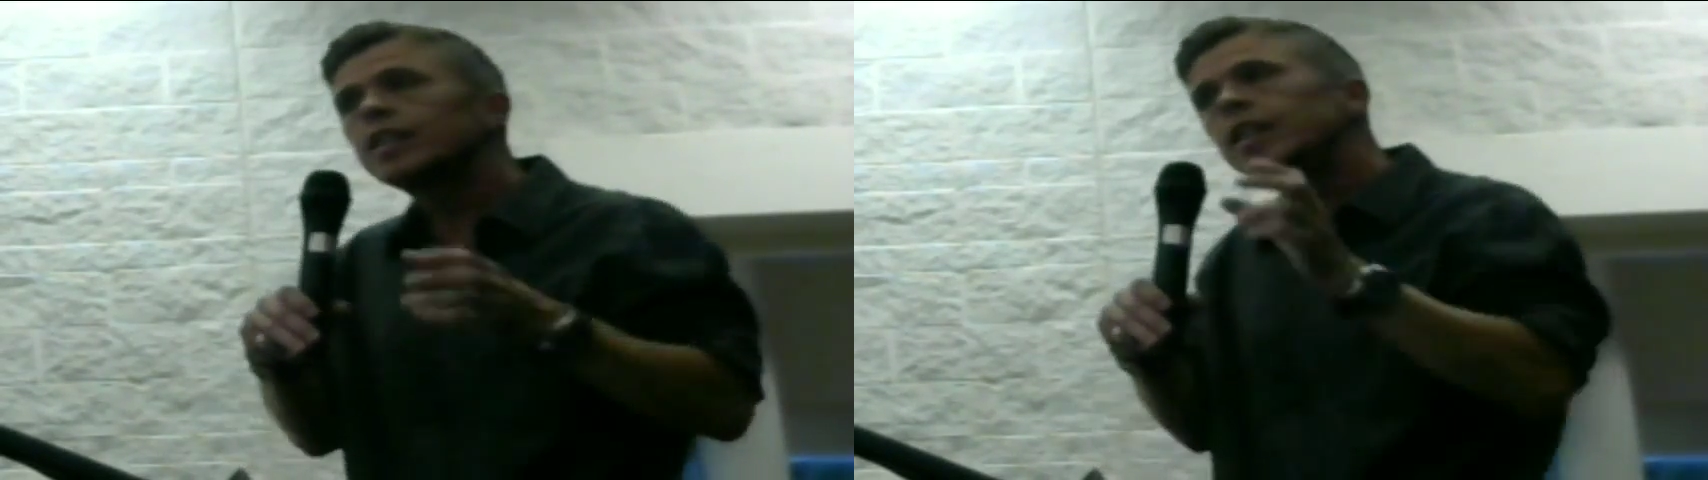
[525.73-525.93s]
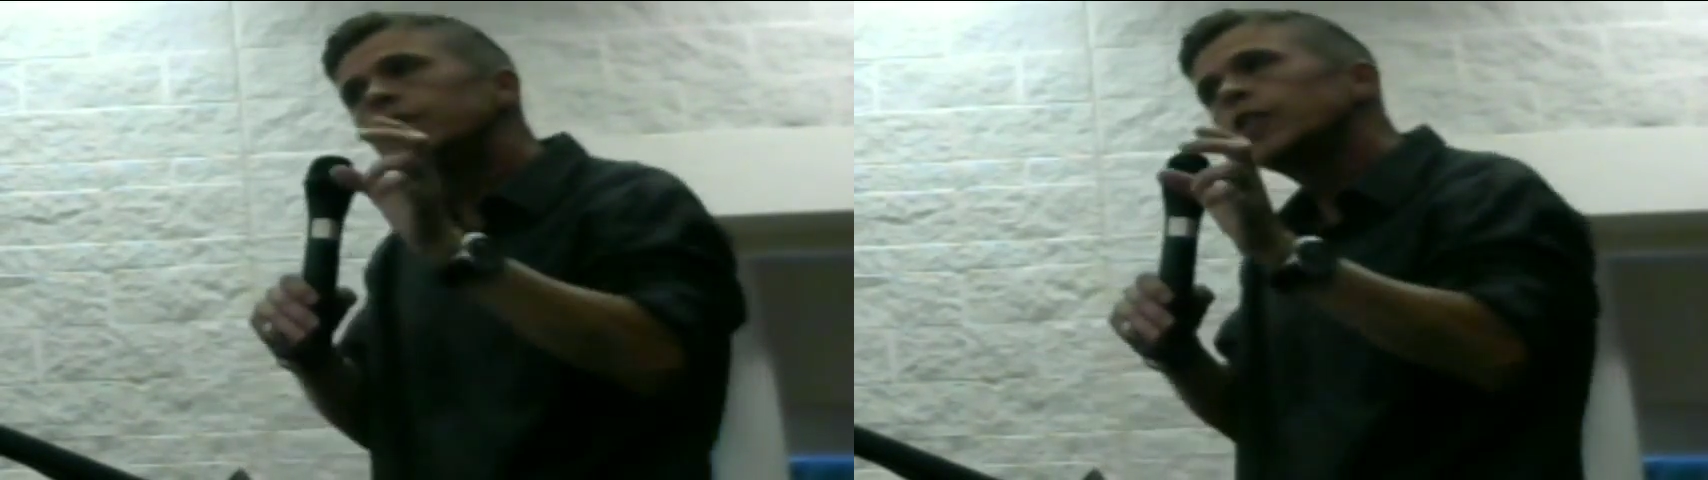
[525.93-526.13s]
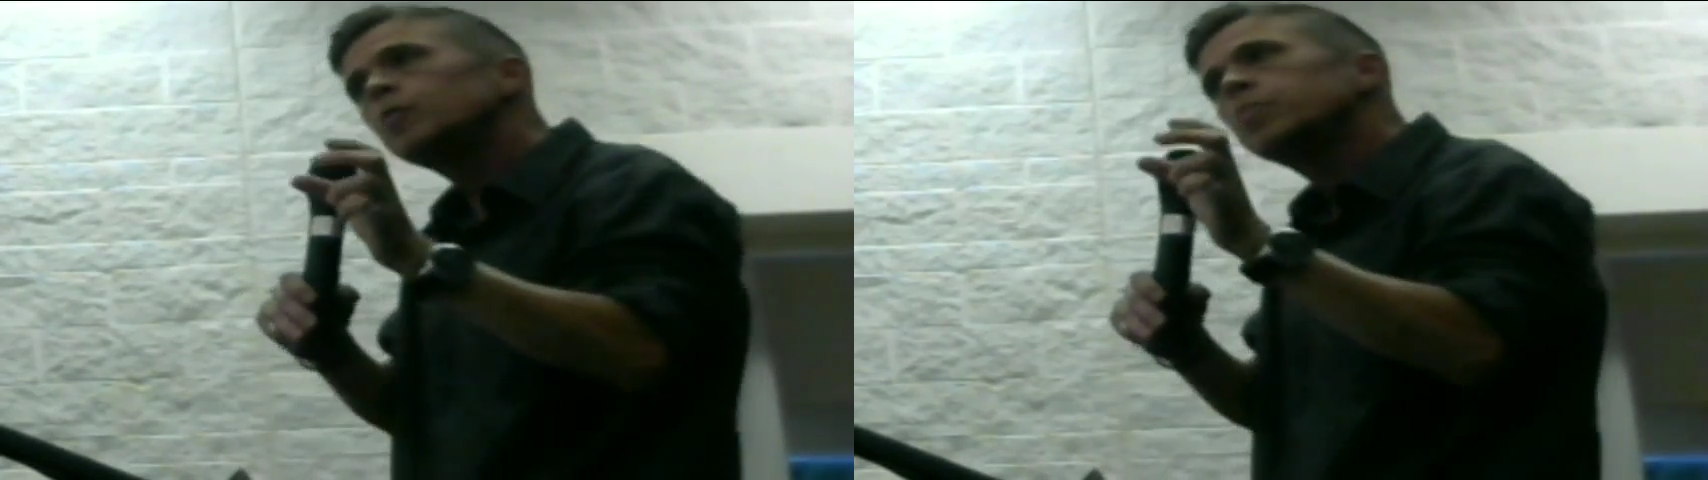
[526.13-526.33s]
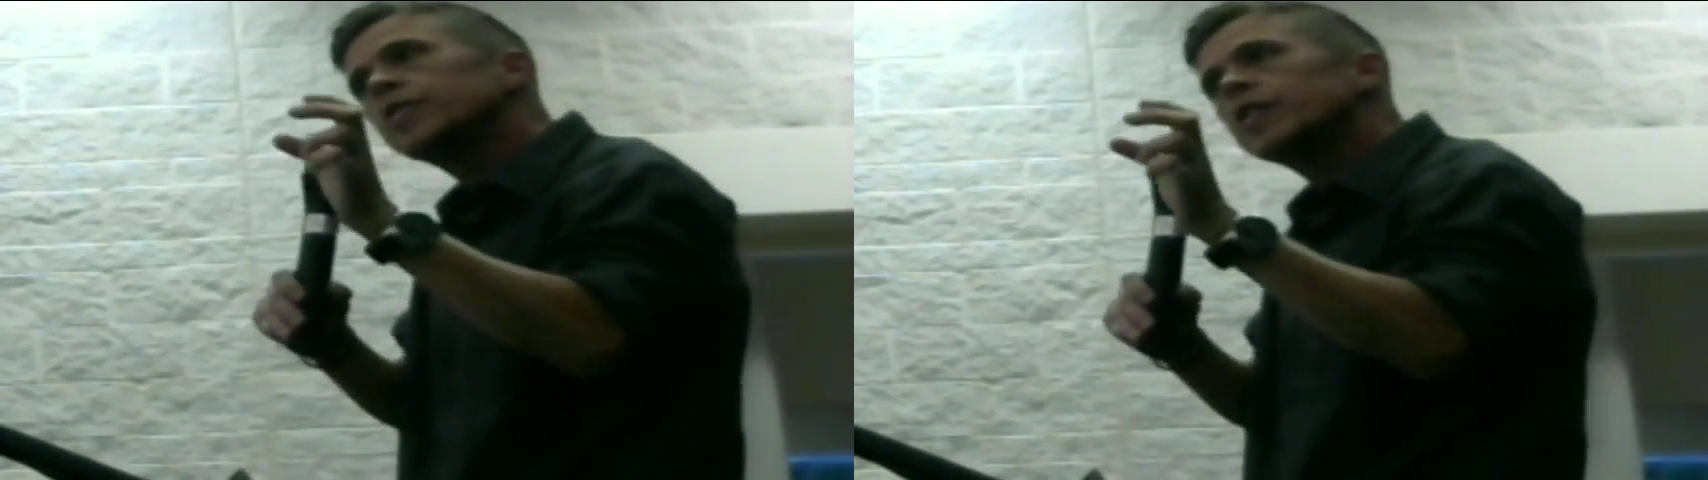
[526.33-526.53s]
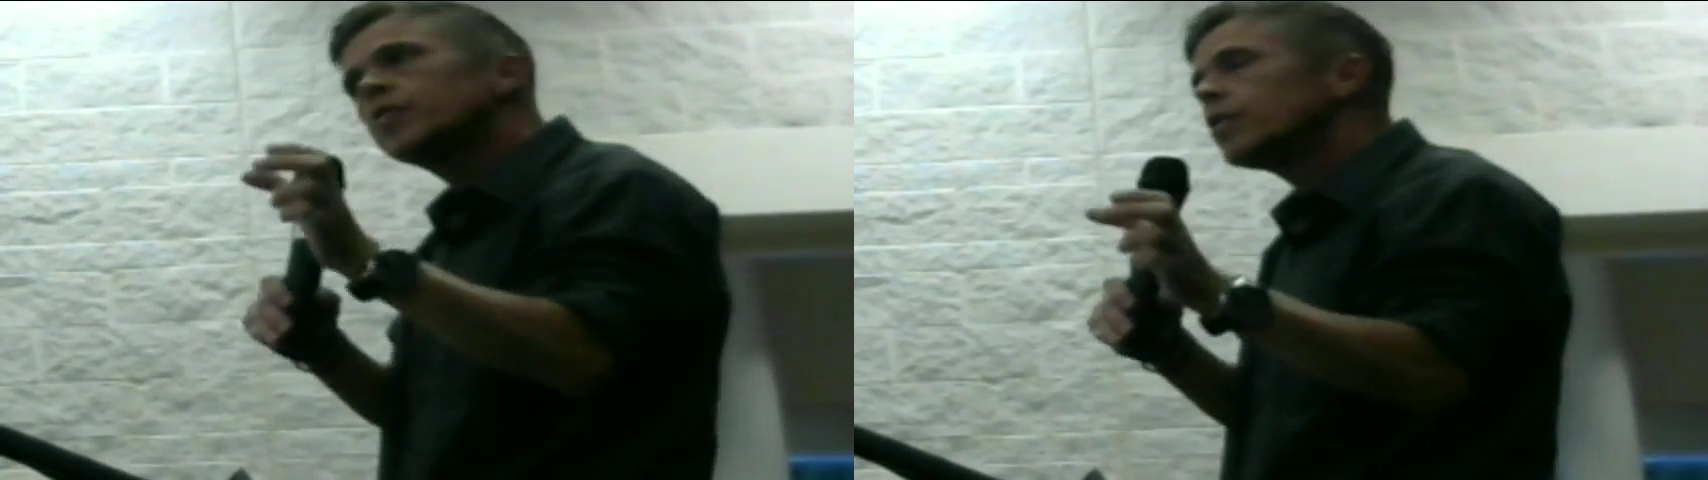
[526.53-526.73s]
neatly
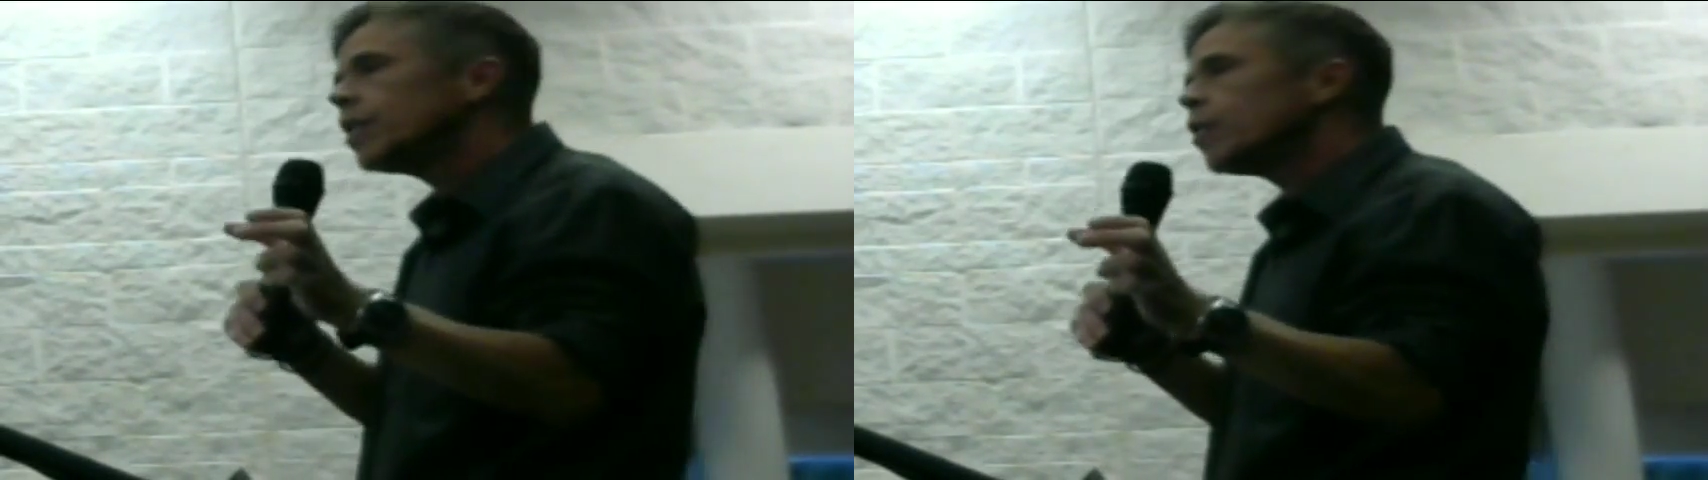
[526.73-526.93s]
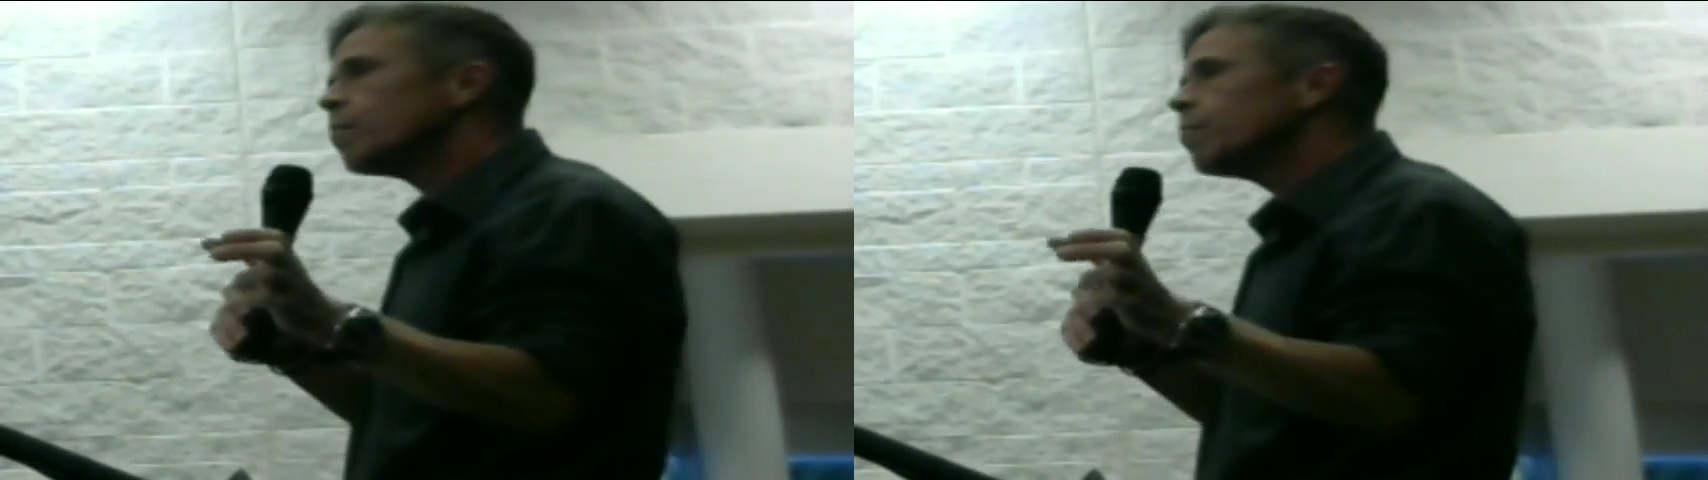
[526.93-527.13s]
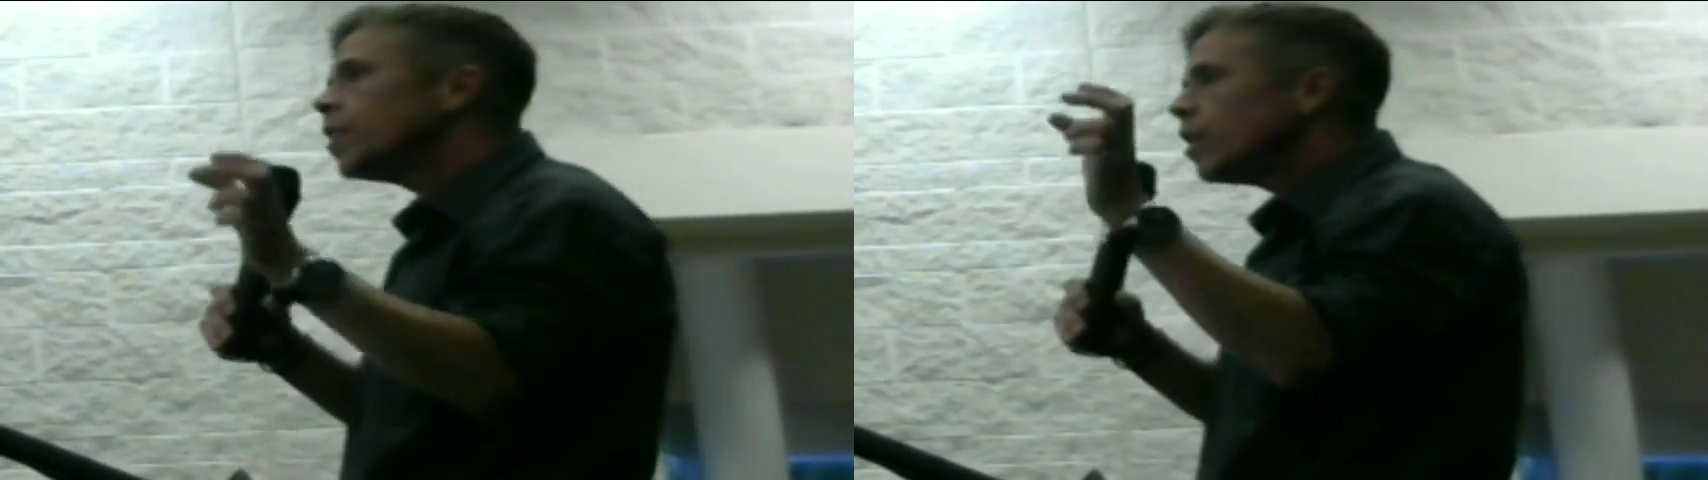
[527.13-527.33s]
position them